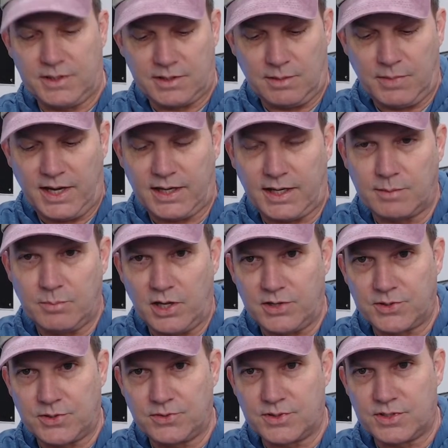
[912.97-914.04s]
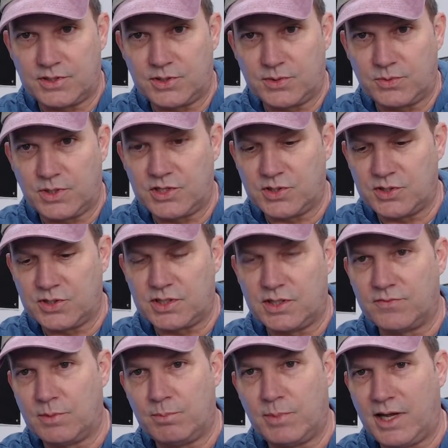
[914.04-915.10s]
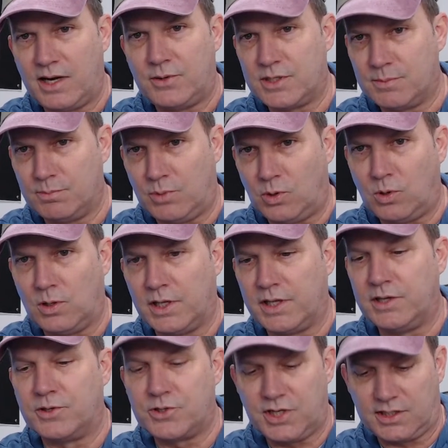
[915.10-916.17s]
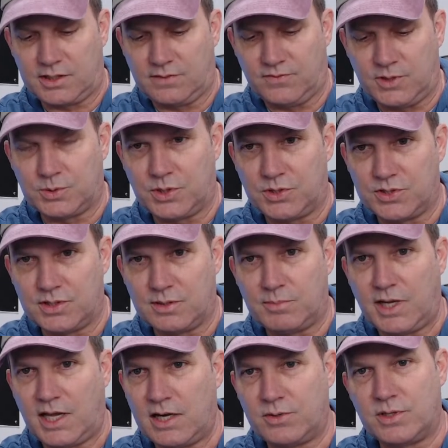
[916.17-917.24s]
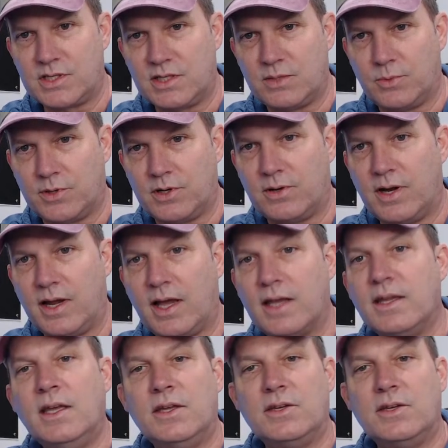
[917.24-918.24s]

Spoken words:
Come back and monitor the situation, see if the battery's boiling, or check the voltage in the battery, see where you're at.